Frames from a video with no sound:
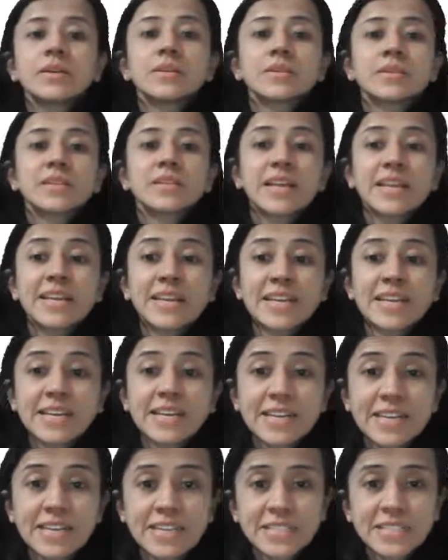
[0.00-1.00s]
the
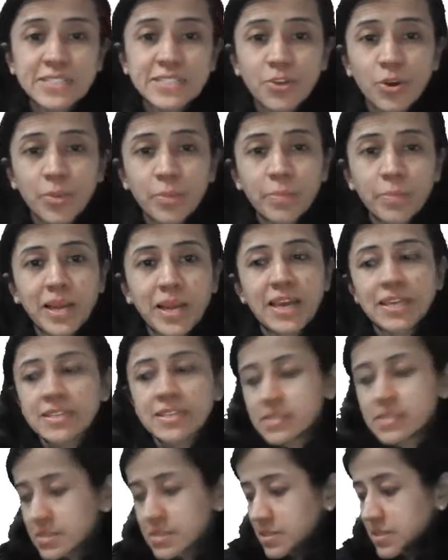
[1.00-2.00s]
increased
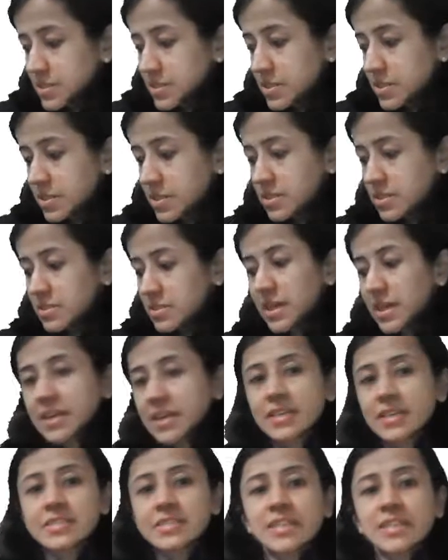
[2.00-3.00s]
compliance, that
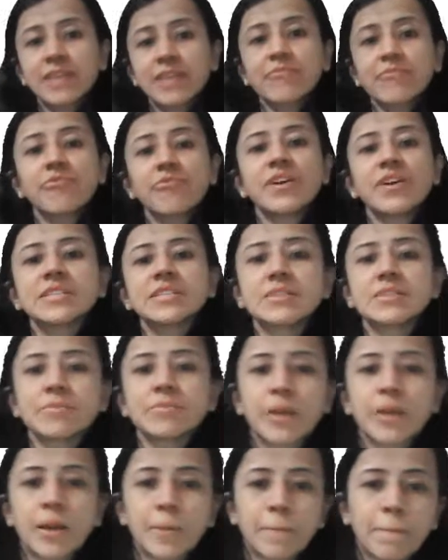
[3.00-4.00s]
is
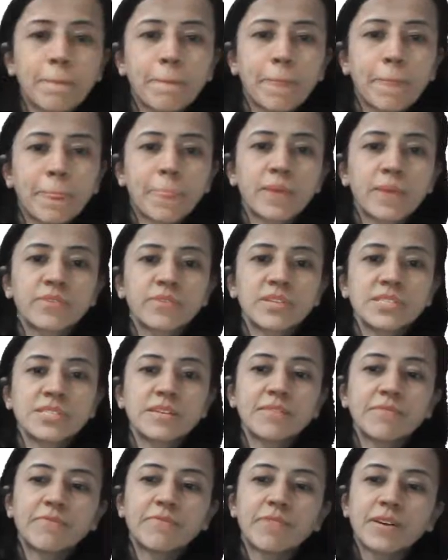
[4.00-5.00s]
emphysema. What is
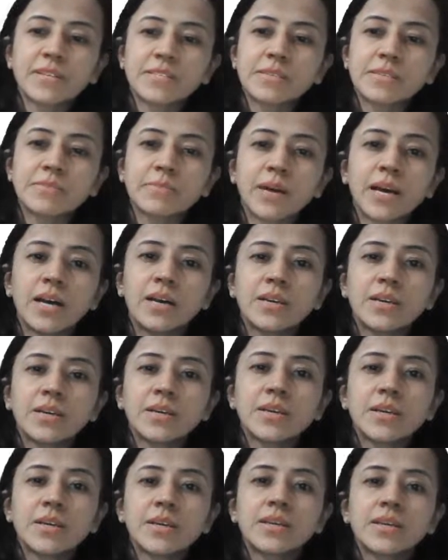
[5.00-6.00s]
emphysema?
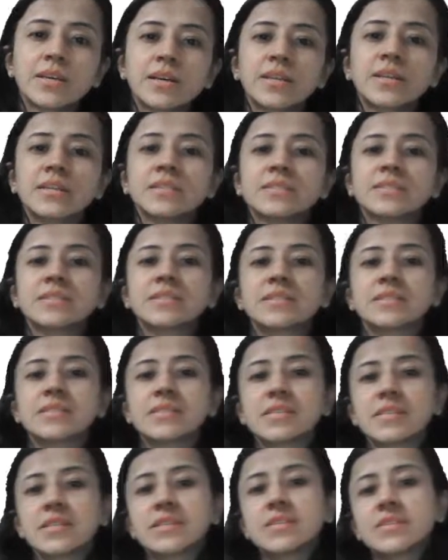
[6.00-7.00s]
Here it is the
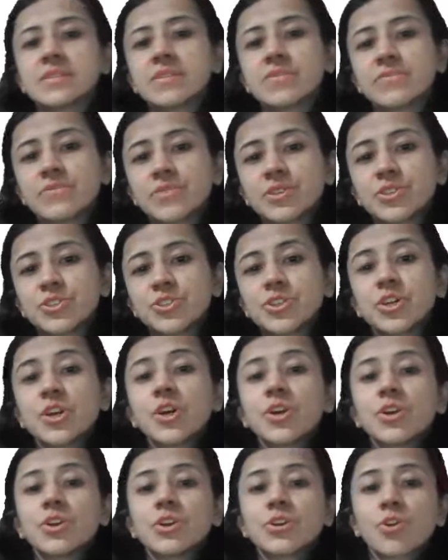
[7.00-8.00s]
disease in which
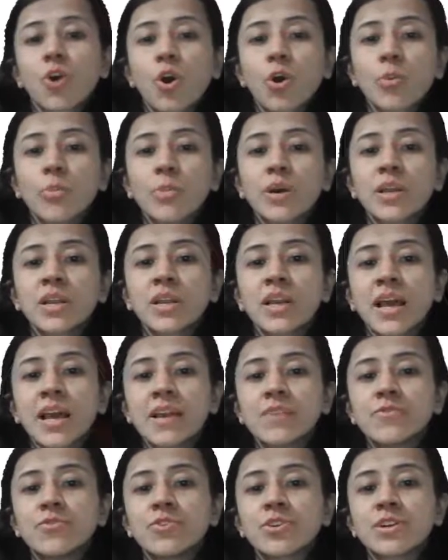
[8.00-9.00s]
normal
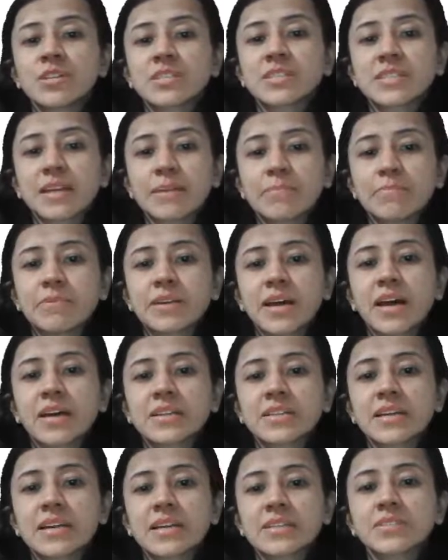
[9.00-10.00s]
alveolar septa,
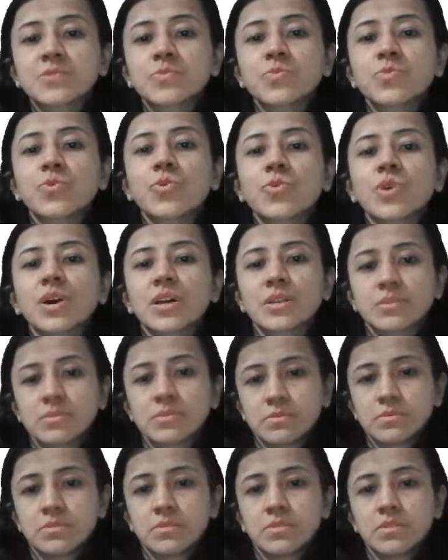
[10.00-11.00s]
that is broken,
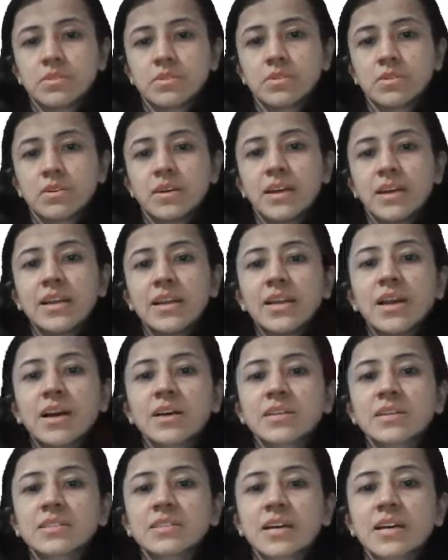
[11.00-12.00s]
and
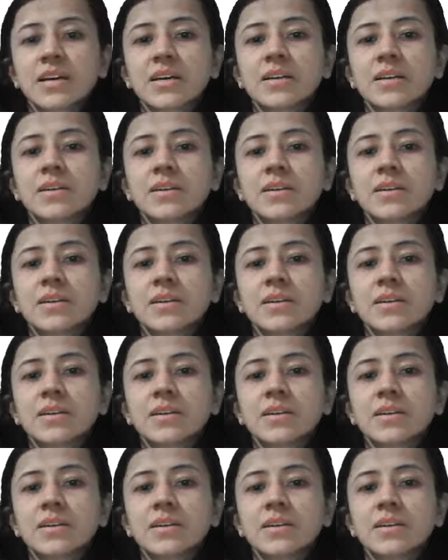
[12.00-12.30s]
lungs are